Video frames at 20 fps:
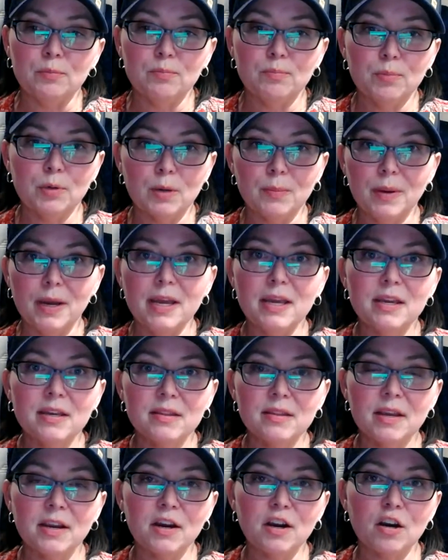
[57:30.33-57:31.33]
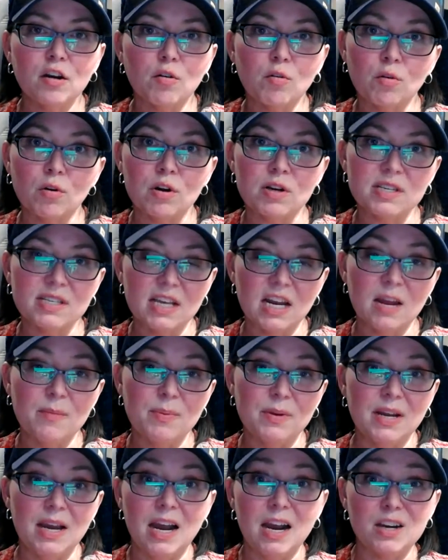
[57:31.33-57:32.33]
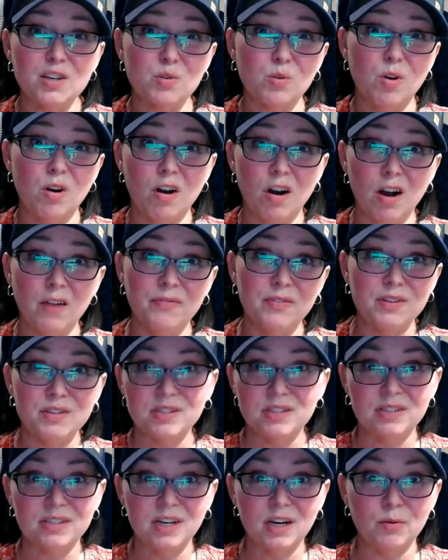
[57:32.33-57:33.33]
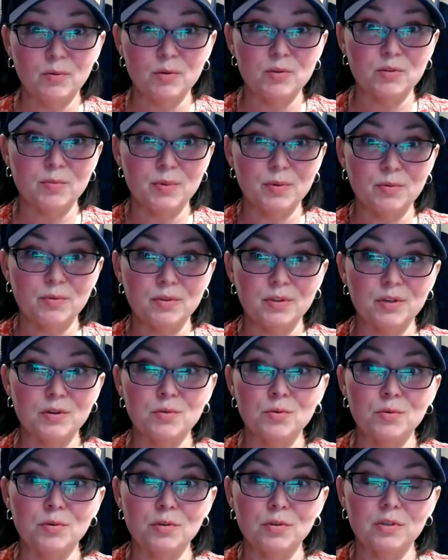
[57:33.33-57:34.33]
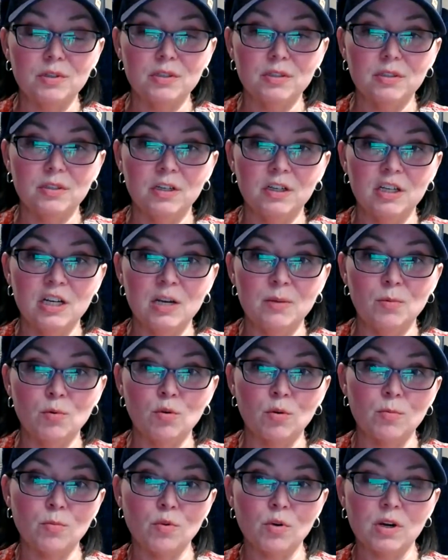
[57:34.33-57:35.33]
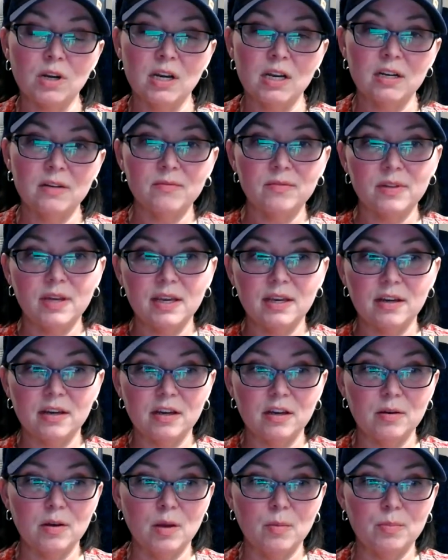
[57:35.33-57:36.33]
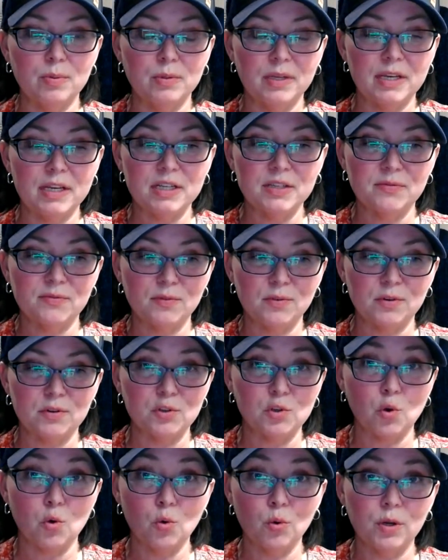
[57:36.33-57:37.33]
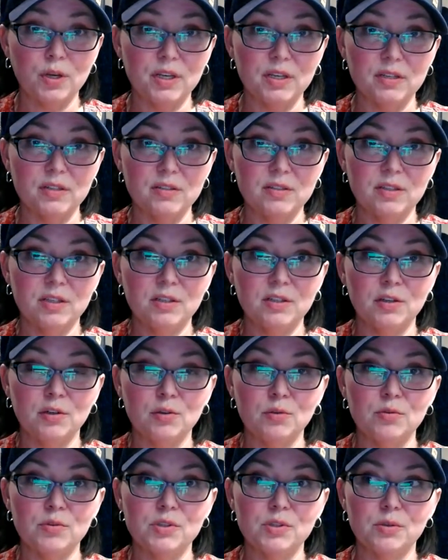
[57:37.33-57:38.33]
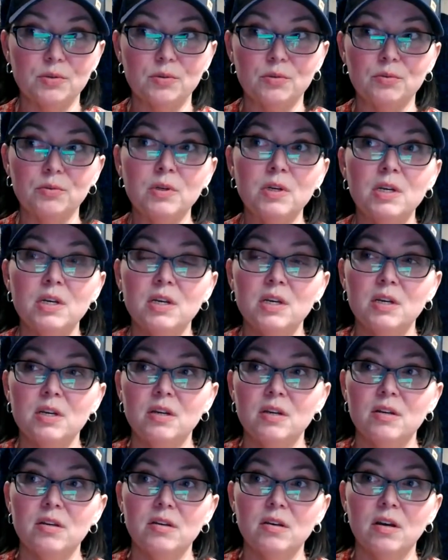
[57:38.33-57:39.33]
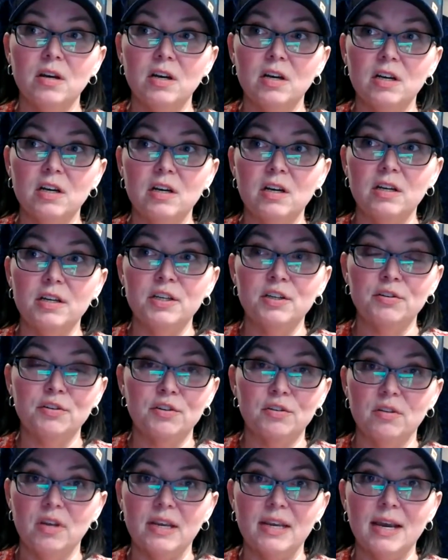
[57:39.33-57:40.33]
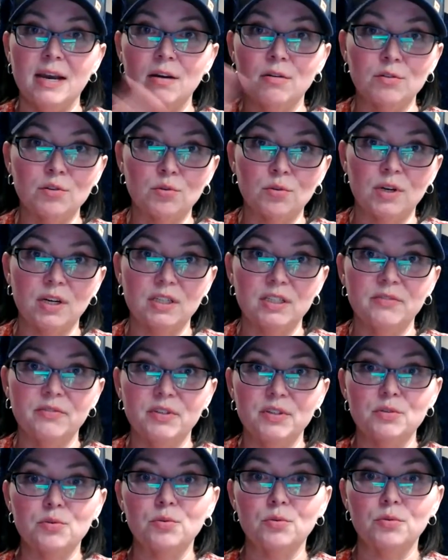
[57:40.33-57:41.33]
put a bike in there or set up an actual office in there, which would be really cool. Or more kind of like a place for toys, so, your like outdoor activity